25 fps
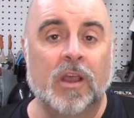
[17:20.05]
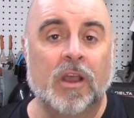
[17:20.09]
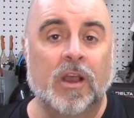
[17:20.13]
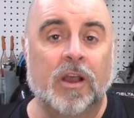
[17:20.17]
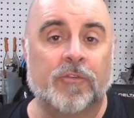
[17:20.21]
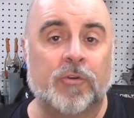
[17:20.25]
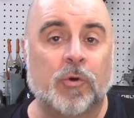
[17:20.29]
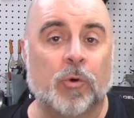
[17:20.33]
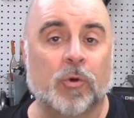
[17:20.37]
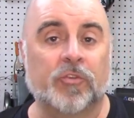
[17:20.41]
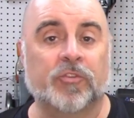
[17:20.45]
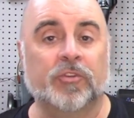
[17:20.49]

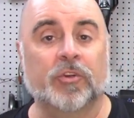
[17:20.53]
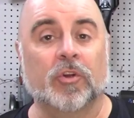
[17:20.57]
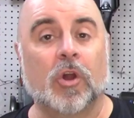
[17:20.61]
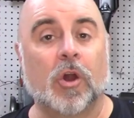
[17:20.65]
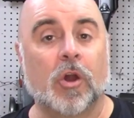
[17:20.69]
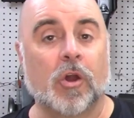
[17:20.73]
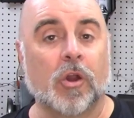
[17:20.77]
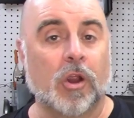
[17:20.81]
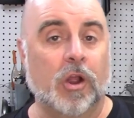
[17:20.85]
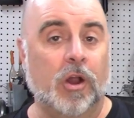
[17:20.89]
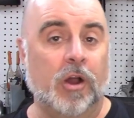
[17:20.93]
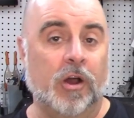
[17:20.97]
Of course, there
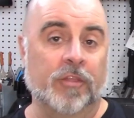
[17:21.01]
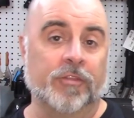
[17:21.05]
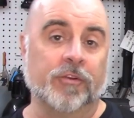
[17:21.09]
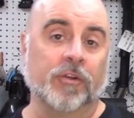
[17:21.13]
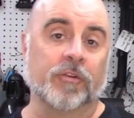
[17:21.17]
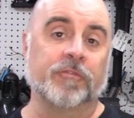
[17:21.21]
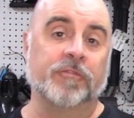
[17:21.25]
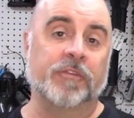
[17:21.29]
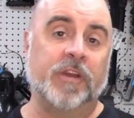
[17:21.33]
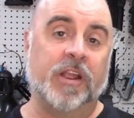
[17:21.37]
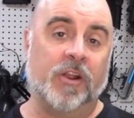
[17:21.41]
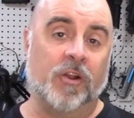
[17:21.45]
are
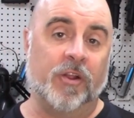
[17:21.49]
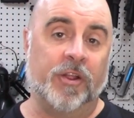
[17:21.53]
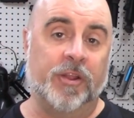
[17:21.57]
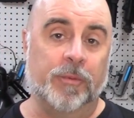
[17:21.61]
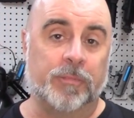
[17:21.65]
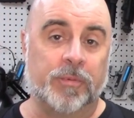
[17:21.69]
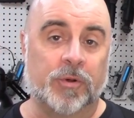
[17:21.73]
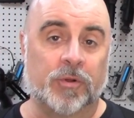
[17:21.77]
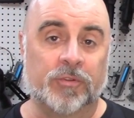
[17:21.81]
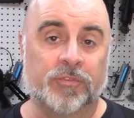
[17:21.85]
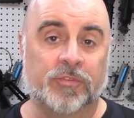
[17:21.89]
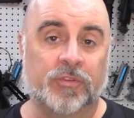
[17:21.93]
other
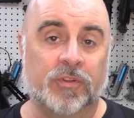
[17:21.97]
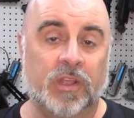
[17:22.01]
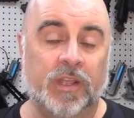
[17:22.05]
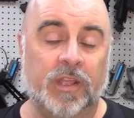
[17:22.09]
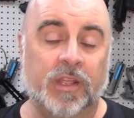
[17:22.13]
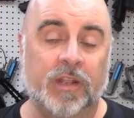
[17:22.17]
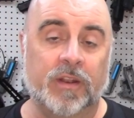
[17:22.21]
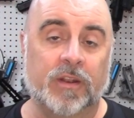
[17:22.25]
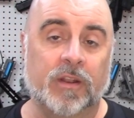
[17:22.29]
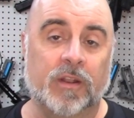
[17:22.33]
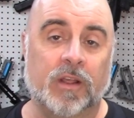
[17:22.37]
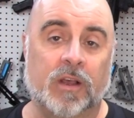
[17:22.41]
variables
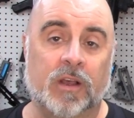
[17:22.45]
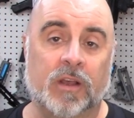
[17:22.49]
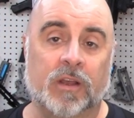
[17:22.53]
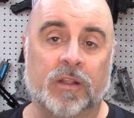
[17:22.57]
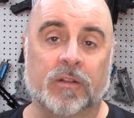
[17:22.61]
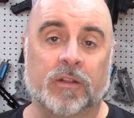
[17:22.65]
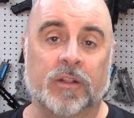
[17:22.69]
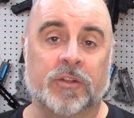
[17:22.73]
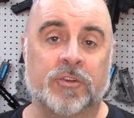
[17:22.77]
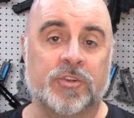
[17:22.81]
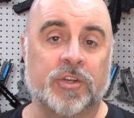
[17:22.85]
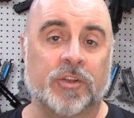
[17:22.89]
in
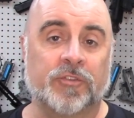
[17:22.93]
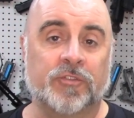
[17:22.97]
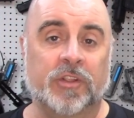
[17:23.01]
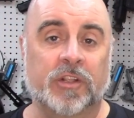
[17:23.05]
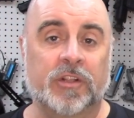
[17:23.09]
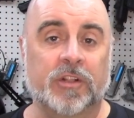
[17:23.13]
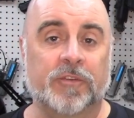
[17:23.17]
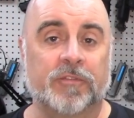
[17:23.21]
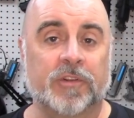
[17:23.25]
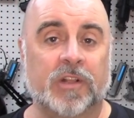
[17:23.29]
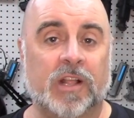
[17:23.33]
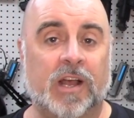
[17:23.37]

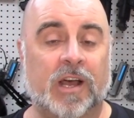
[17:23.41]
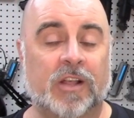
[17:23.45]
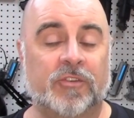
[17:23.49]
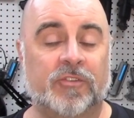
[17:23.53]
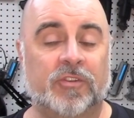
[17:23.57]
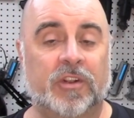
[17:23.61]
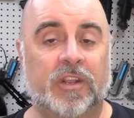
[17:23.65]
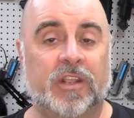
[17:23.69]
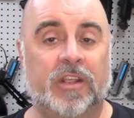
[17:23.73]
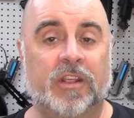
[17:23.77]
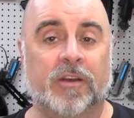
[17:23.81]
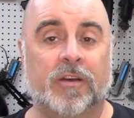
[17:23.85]
adjusting the
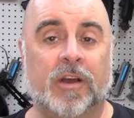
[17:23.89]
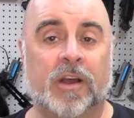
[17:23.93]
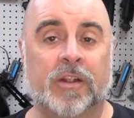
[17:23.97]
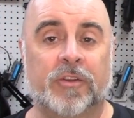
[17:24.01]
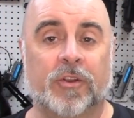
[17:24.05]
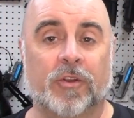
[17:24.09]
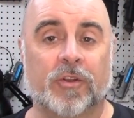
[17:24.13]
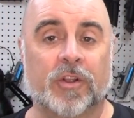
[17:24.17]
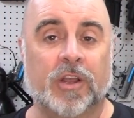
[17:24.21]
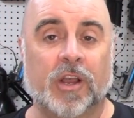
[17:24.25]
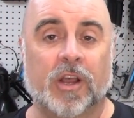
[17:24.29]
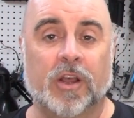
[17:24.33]
velocity on
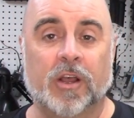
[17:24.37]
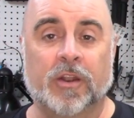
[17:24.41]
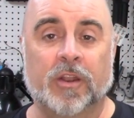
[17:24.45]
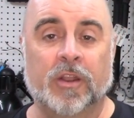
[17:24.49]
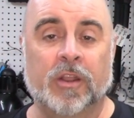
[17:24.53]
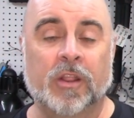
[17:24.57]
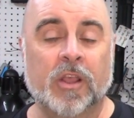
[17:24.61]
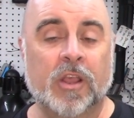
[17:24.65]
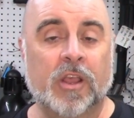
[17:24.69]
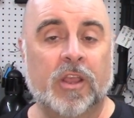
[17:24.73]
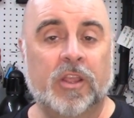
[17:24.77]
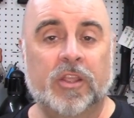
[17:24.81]
your
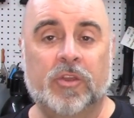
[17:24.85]
gun.